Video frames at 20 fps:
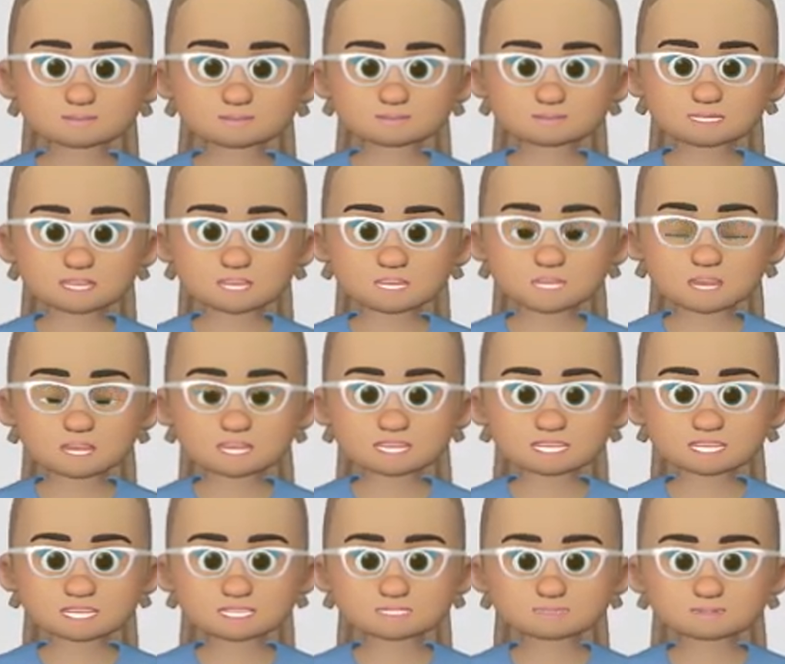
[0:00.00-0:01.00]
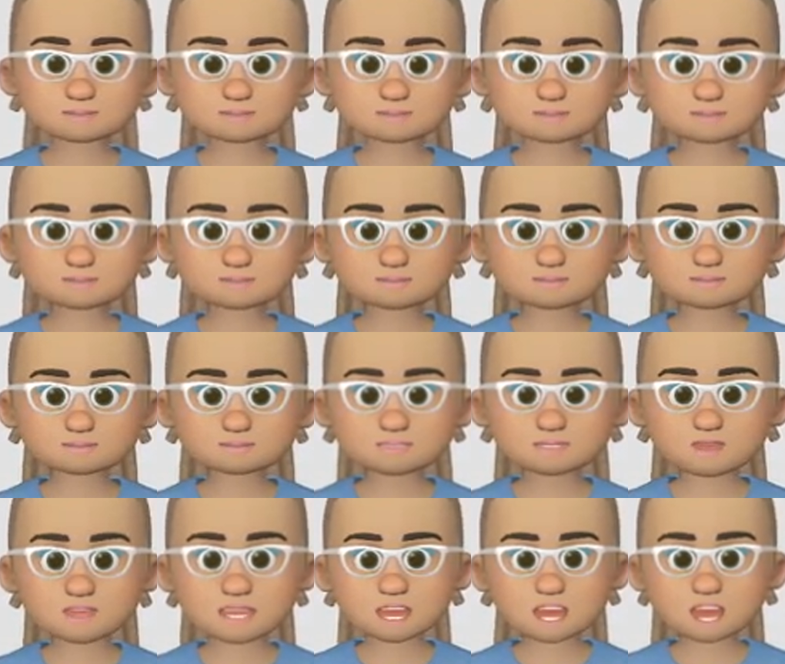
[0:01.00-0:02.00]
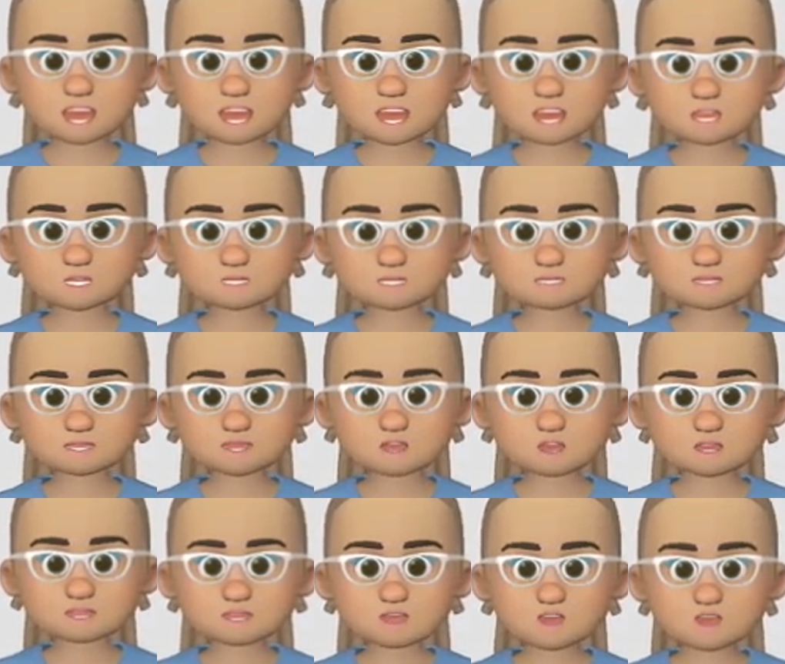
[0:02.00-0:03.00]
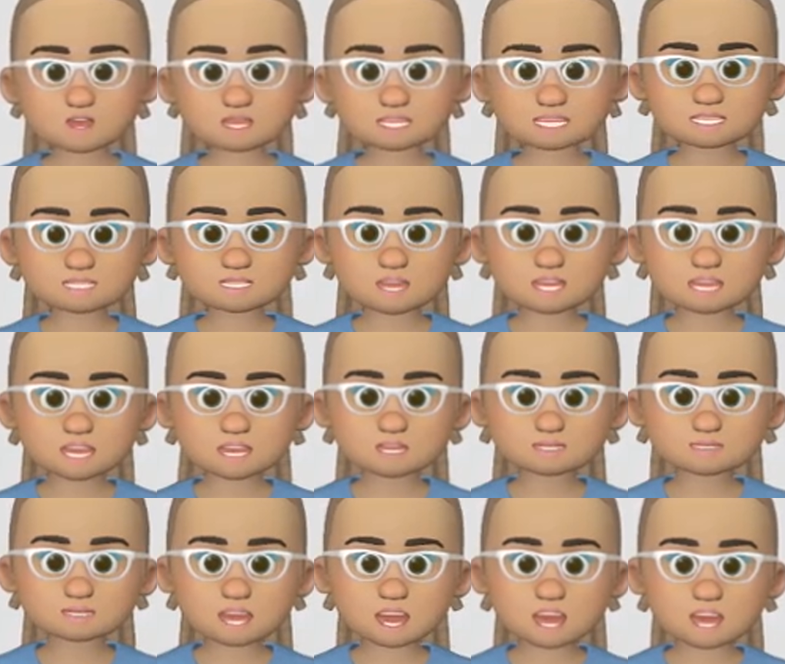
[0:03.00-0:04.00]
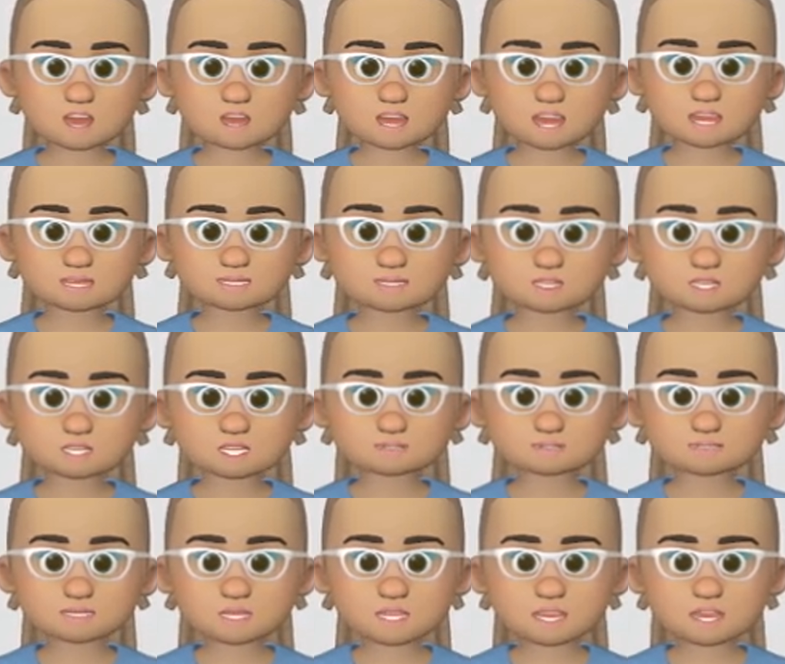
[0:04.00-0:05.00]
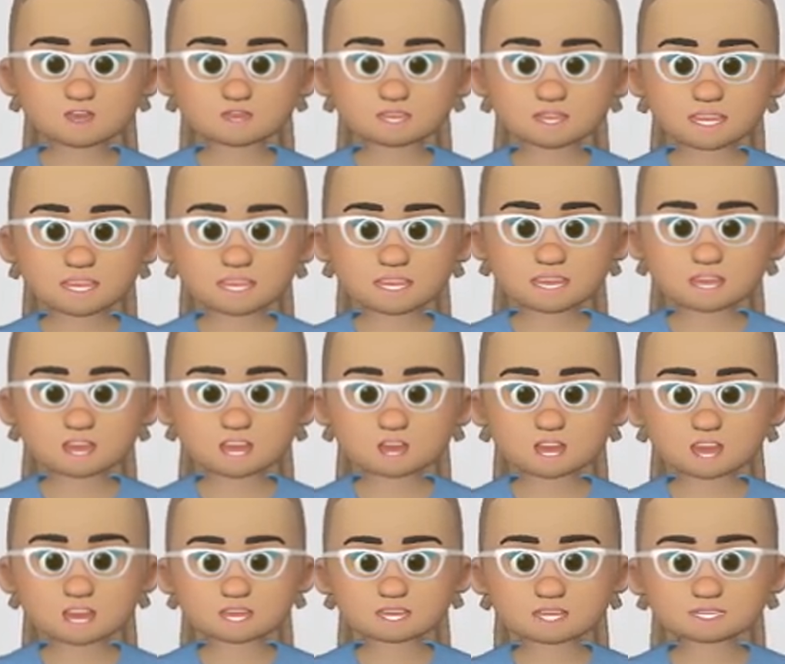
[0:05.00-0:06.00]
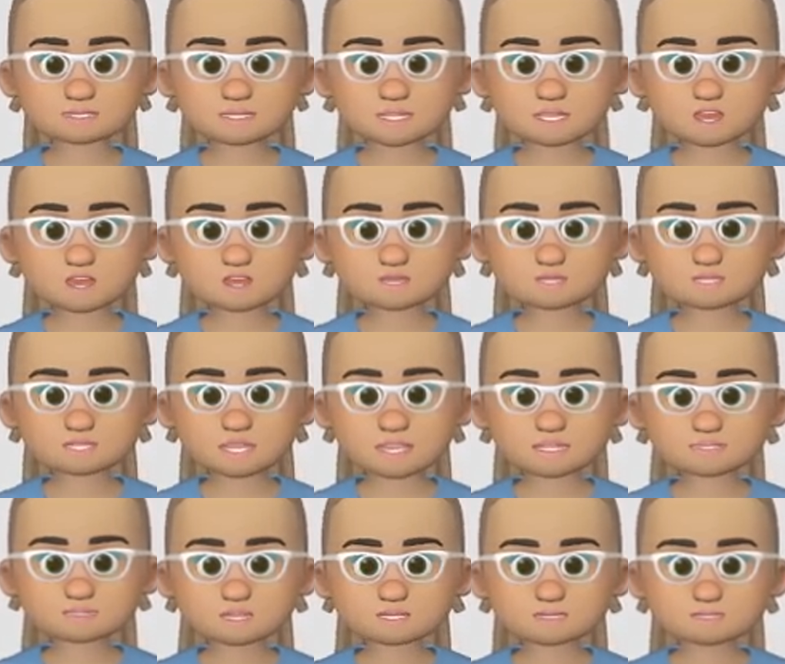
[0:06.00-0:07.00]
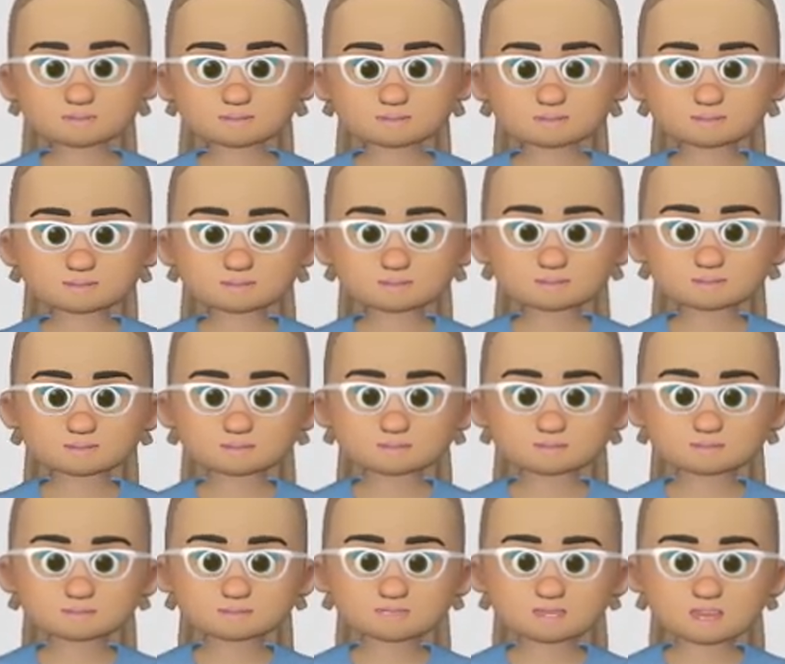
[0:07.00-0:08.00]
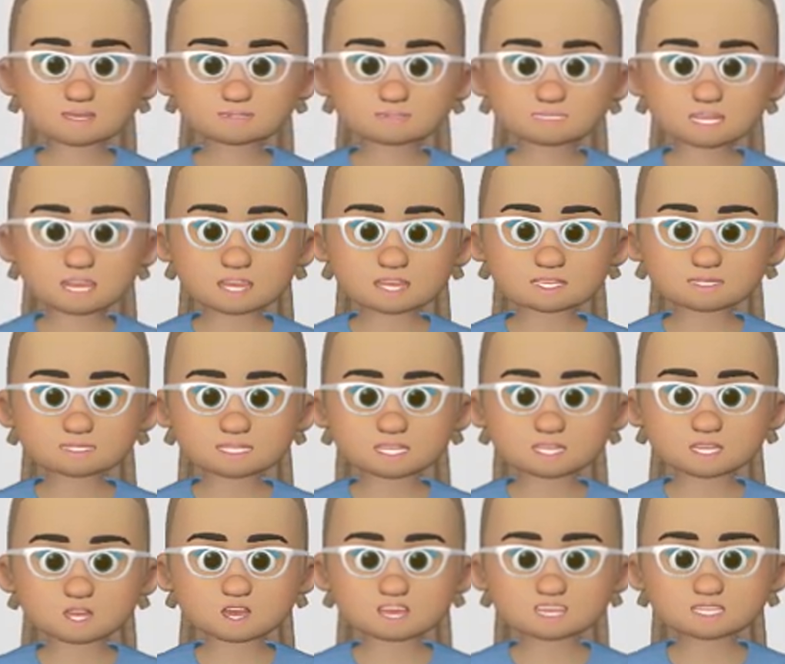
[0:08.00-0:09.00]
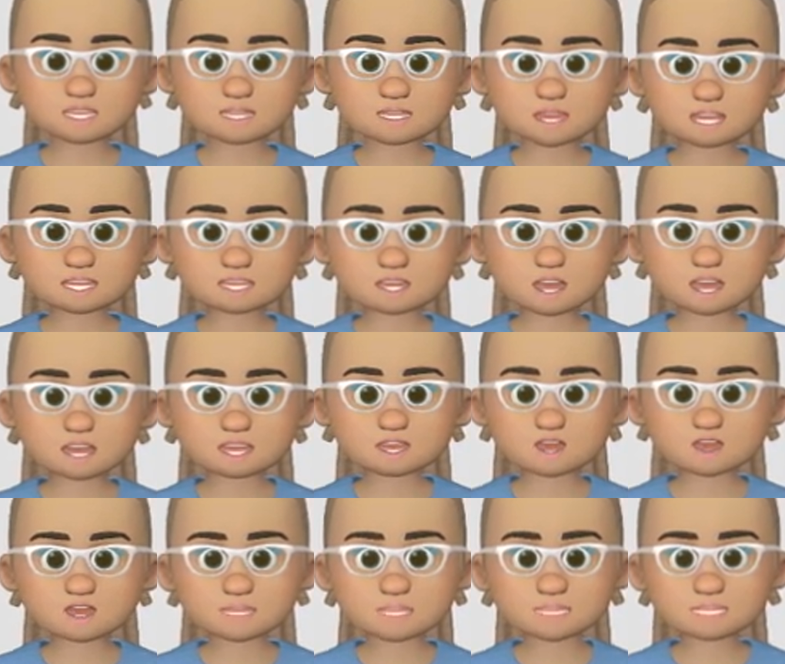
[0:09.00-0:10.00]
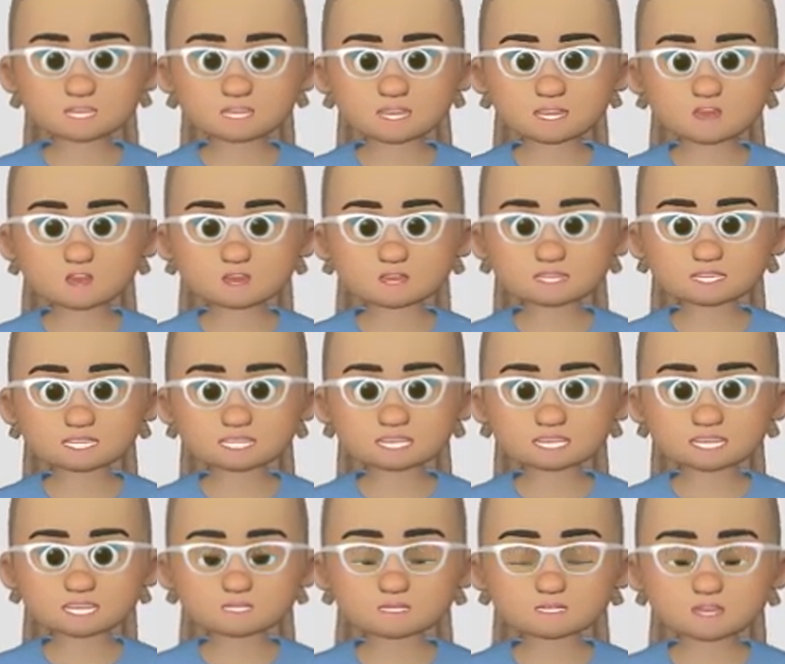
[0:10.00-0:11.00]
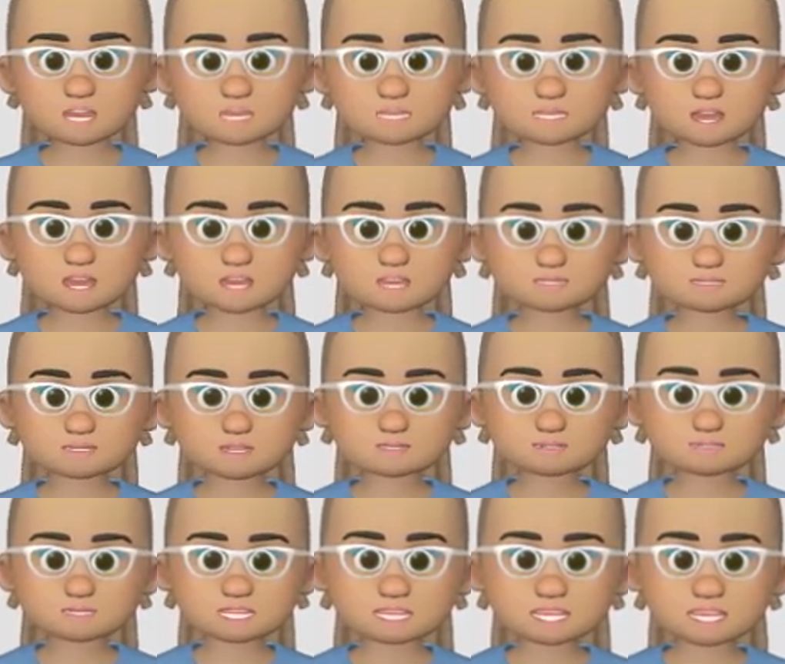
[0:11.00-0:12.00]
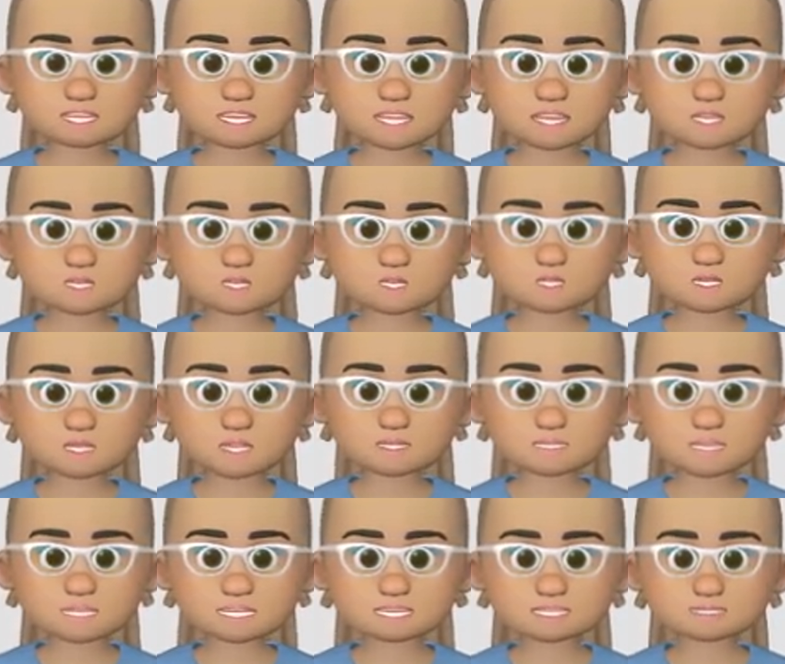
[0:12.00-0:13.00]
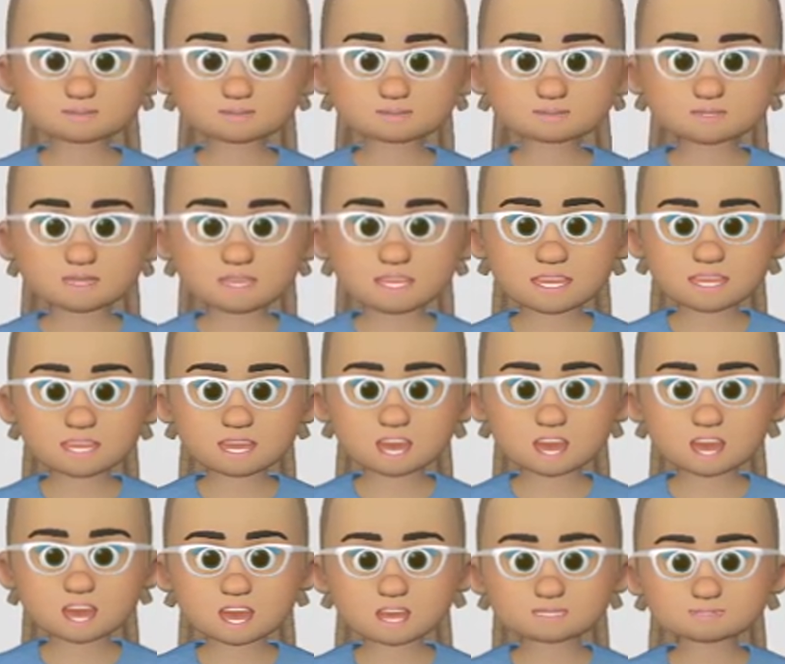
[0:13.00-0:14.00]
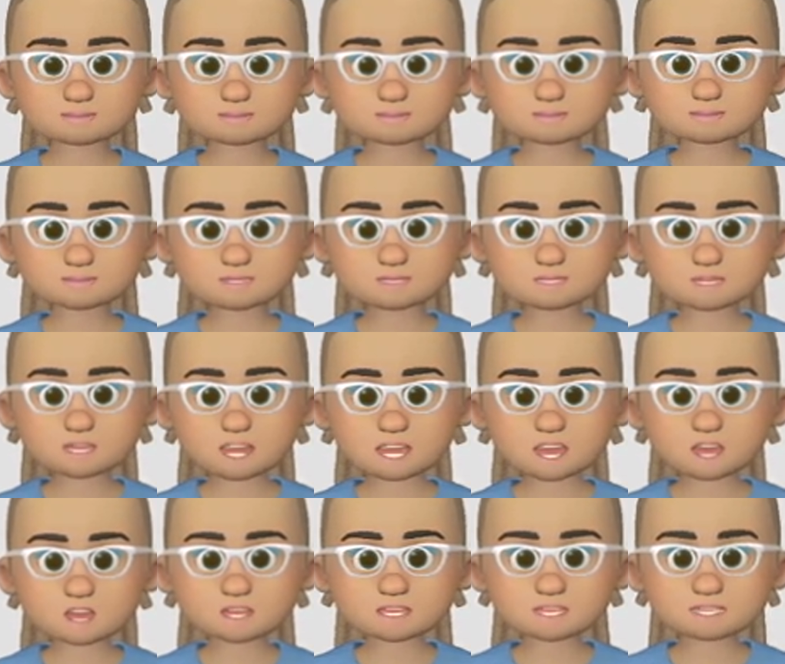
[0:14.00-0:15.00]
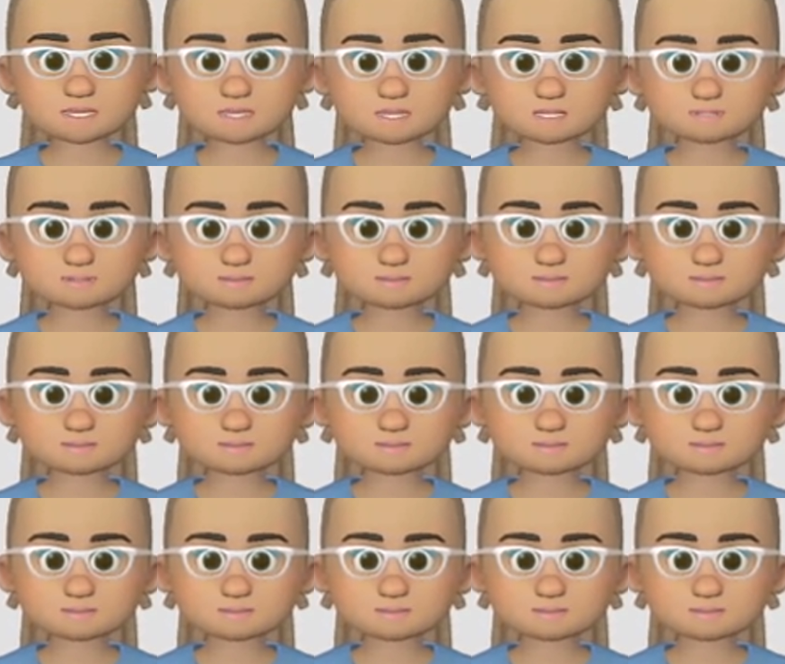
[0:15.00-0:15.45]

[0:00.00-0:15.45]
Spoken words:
The last reaction, quote unquote, that I want to talk about is the creation of artificial sweeteners. So artificial sweeteners are going to be a variety of compounds that give you sweetness without the calories.